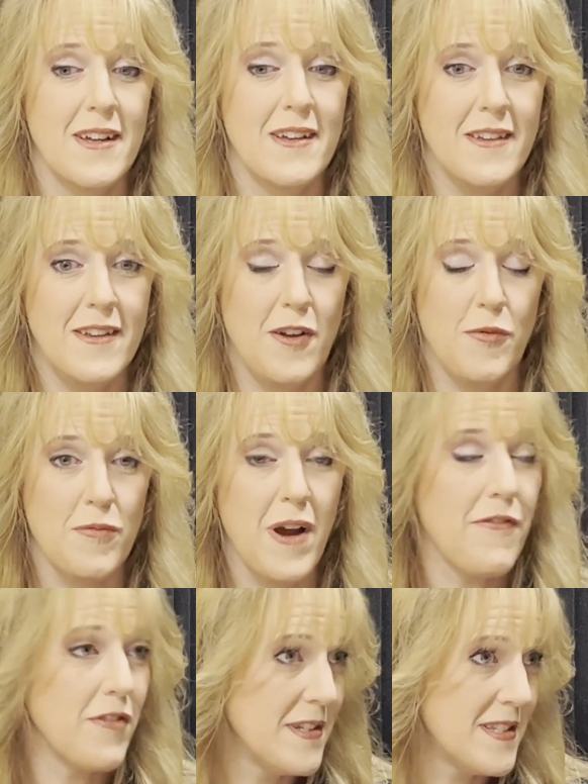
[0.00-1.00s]
you know,
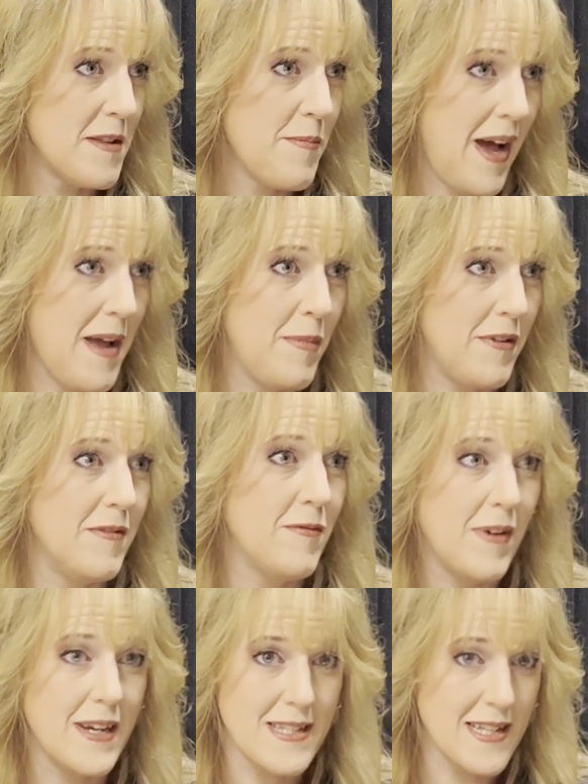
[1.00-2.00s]
reference the Bible,
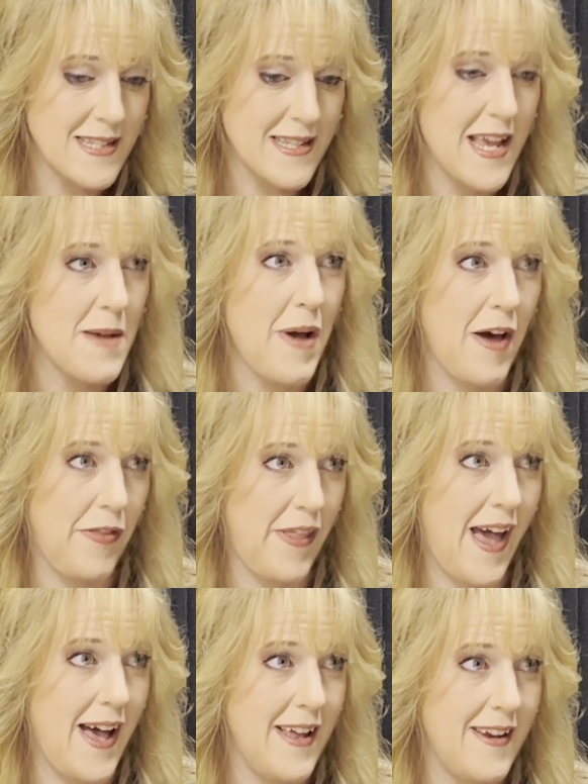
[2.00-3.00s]
what does it say about
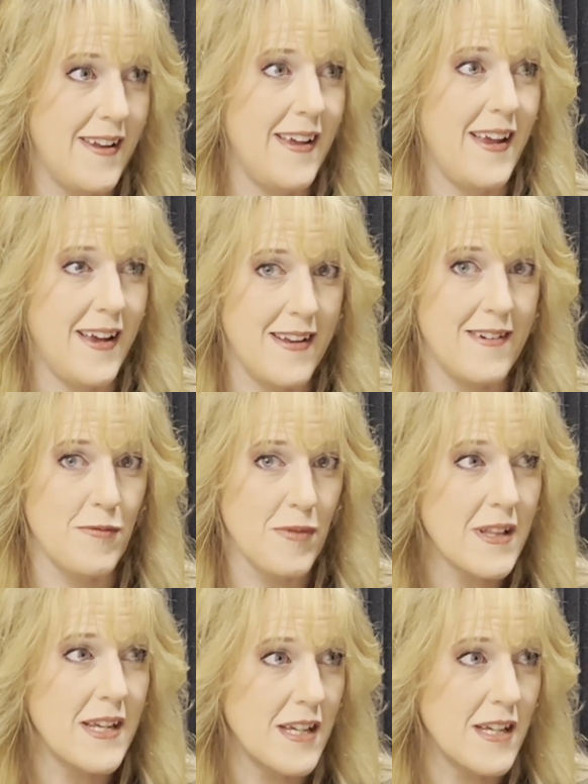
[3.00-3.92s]
that, and really